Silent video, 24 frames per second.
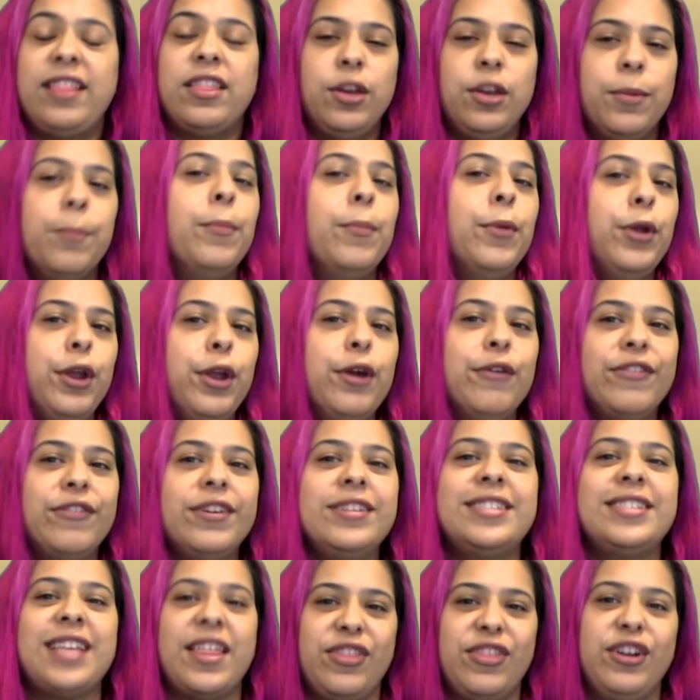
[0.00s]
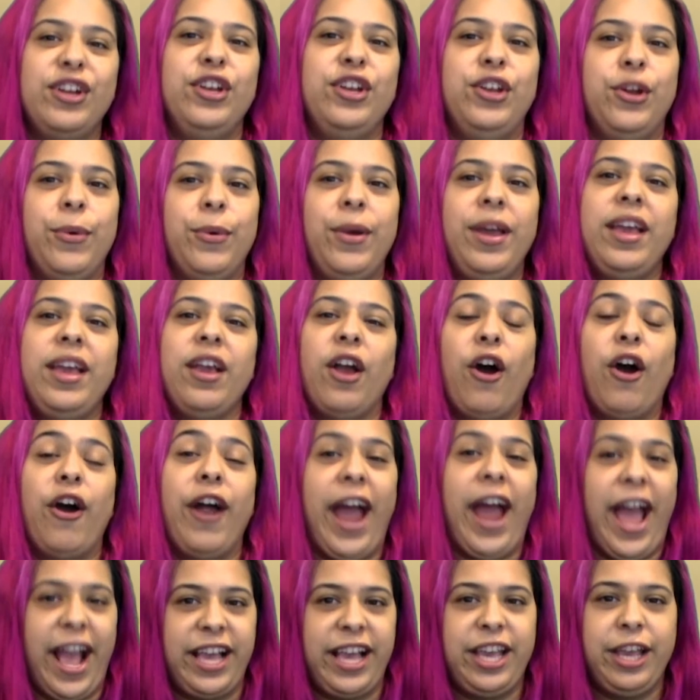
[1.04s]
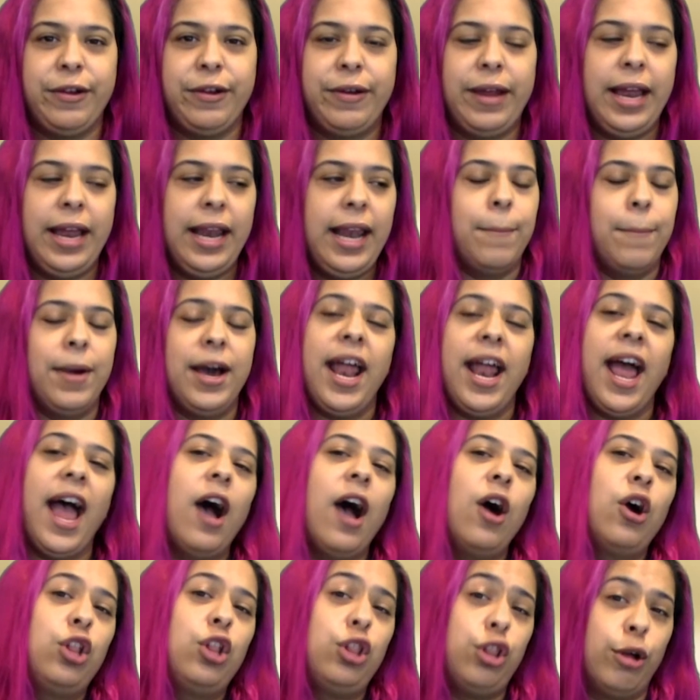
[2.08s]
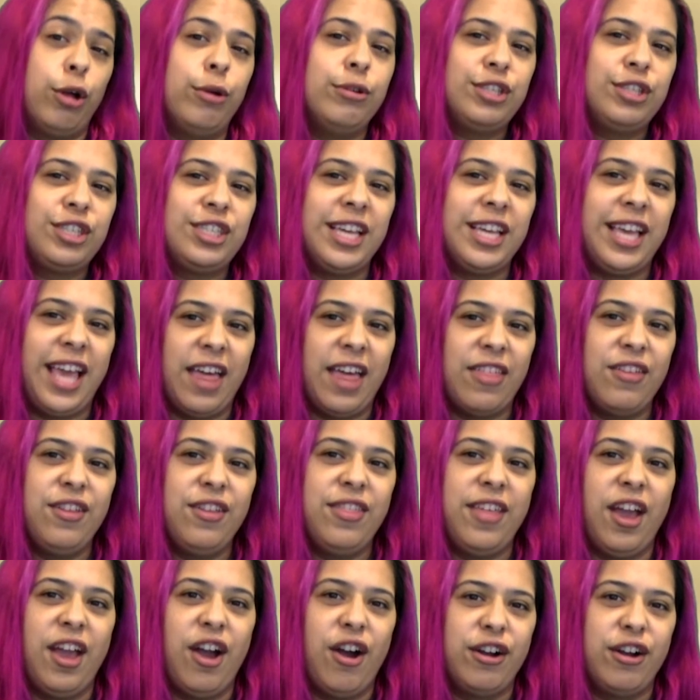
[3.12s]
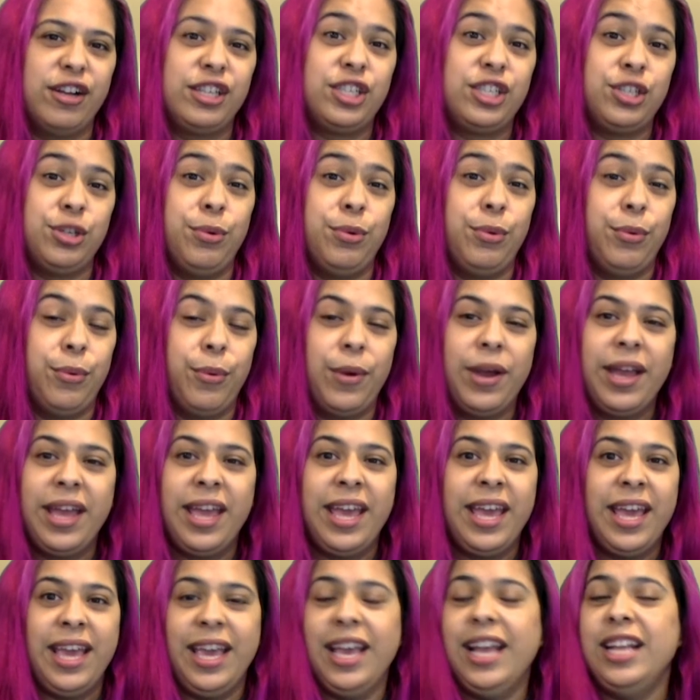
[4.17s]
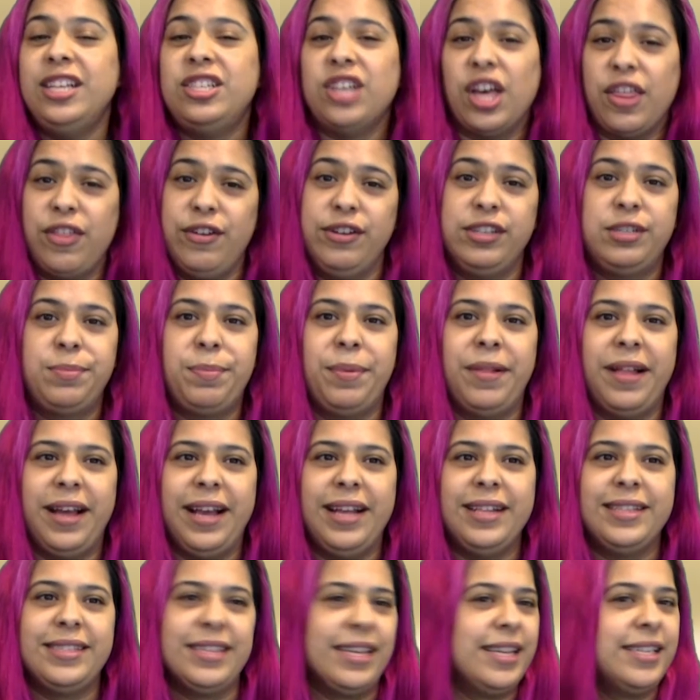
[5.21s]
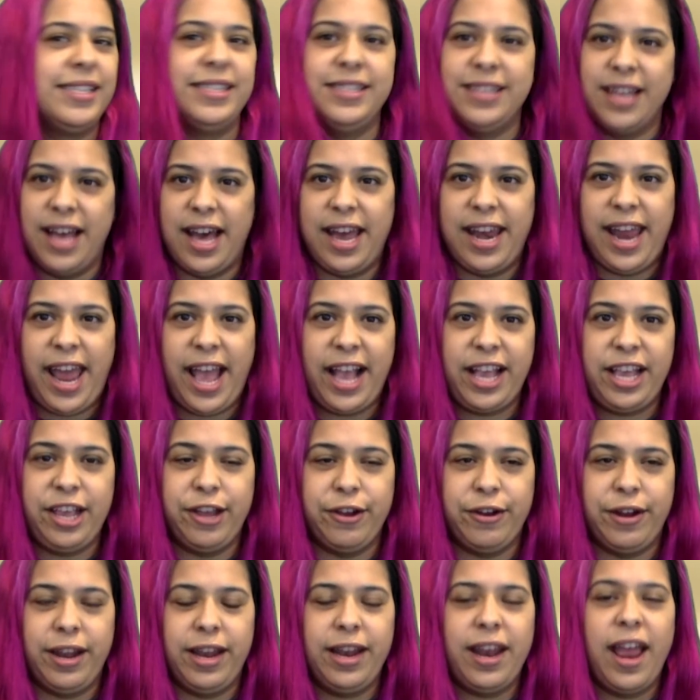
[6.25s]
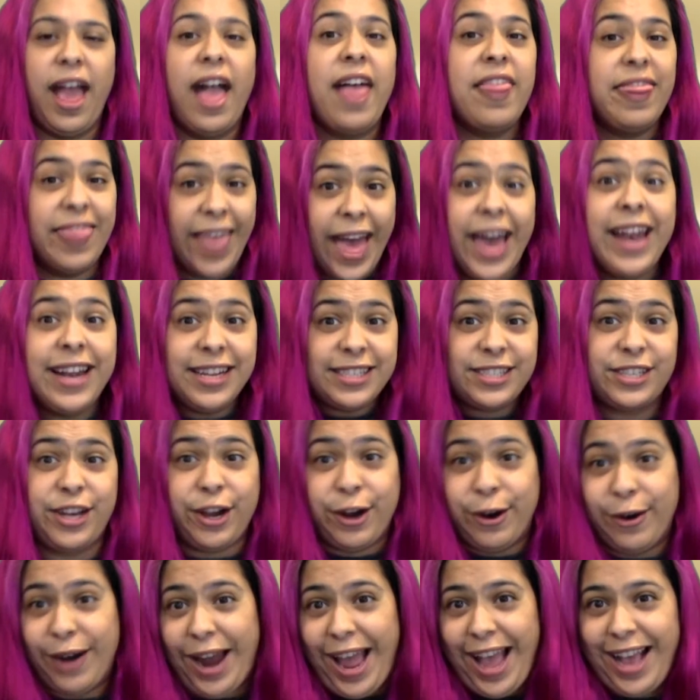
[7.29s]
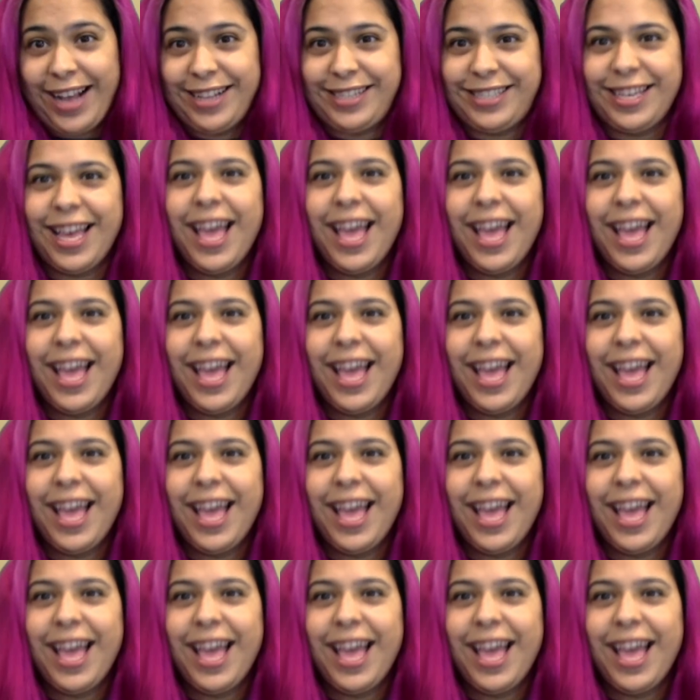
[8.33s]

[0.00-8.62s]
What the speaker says: the maneuvers that they're doing are accurate, but how close together they are to each other's planes is not accurate. And that is correct.